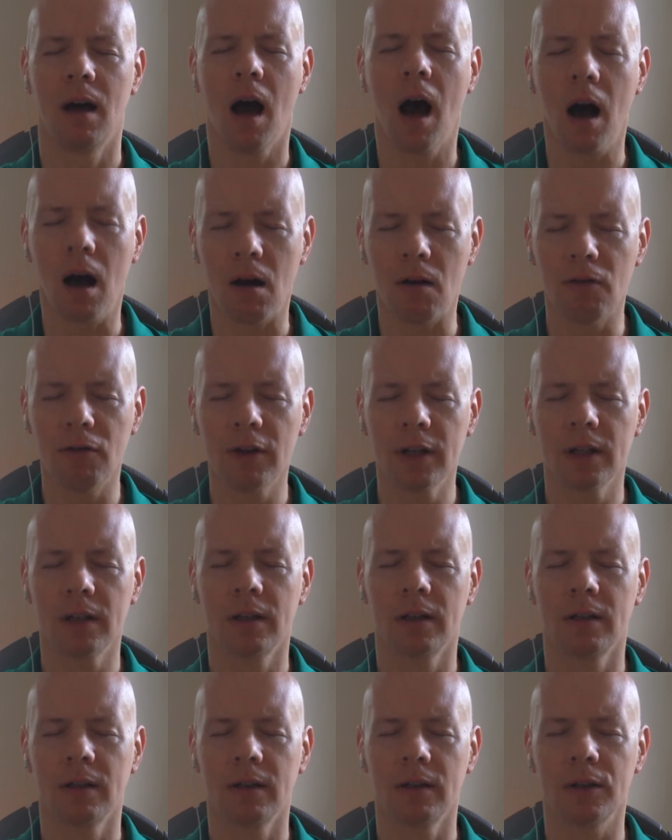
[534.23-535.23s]
of
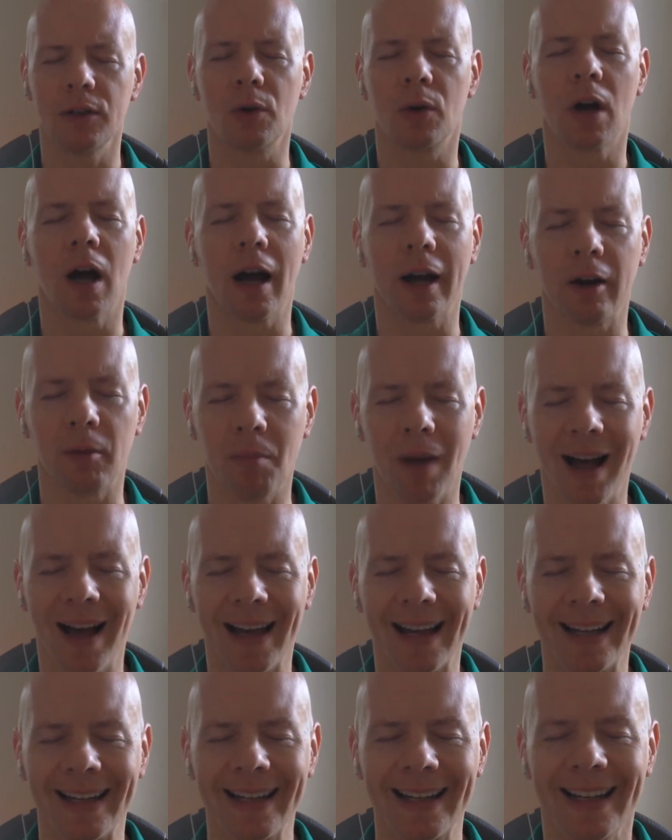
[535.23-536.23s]
your higher
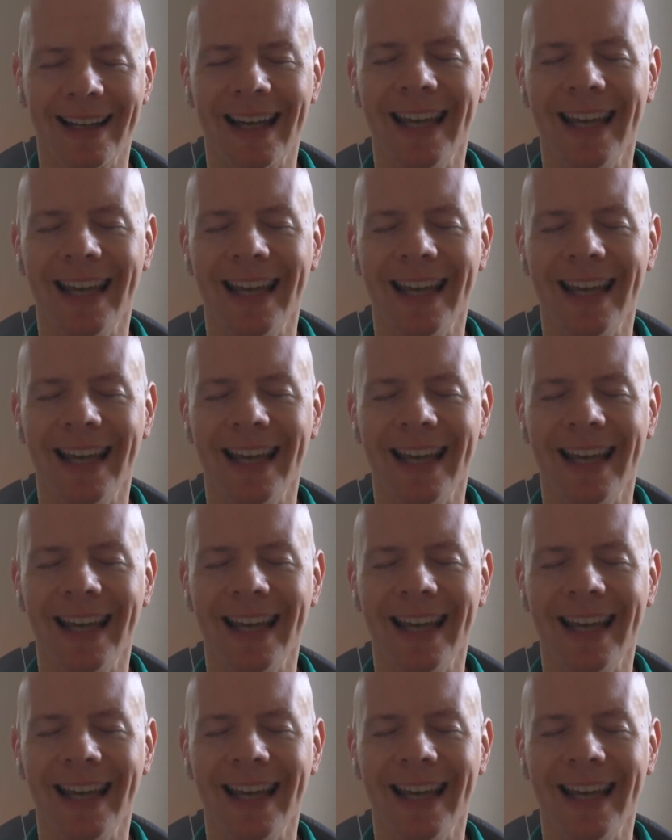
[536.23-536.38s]
mind,